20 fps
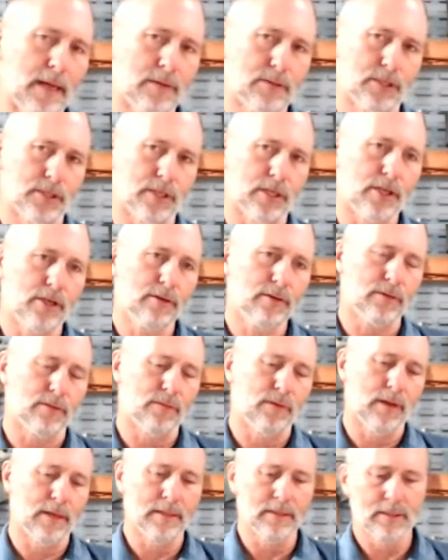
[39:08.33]
SecureIt
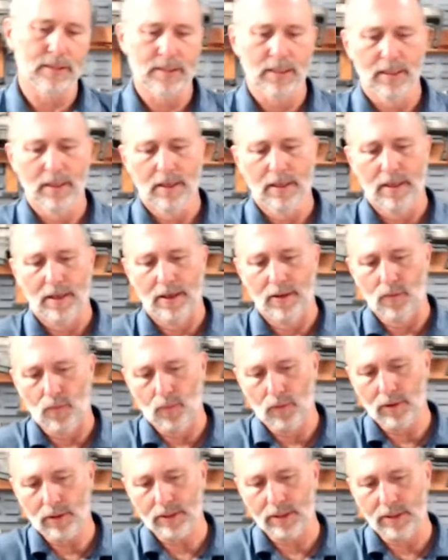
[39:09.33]
runs and
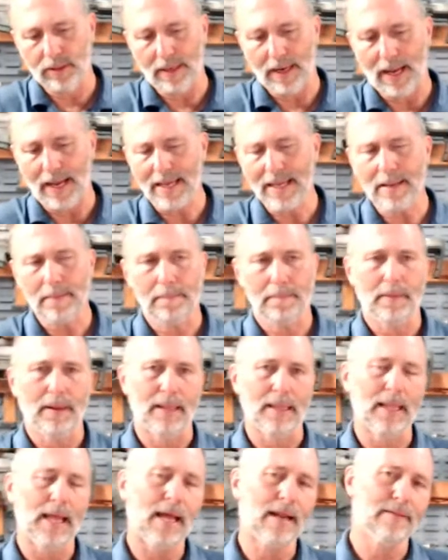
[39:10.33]
works. And then I get a
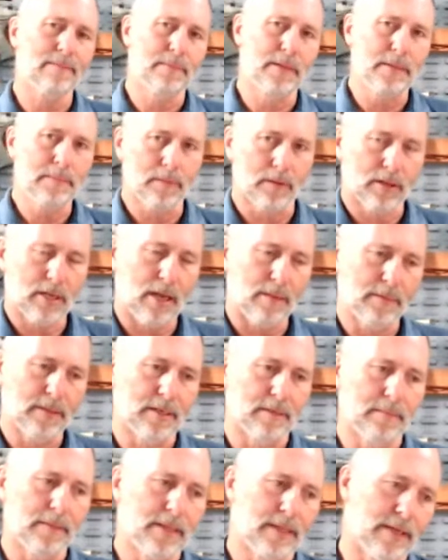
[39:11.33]
lot of people coming
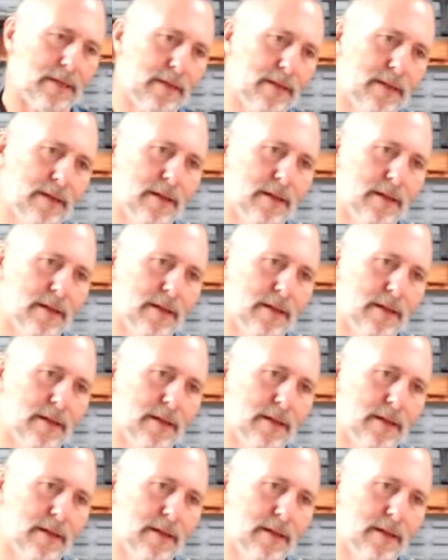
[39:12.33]
to me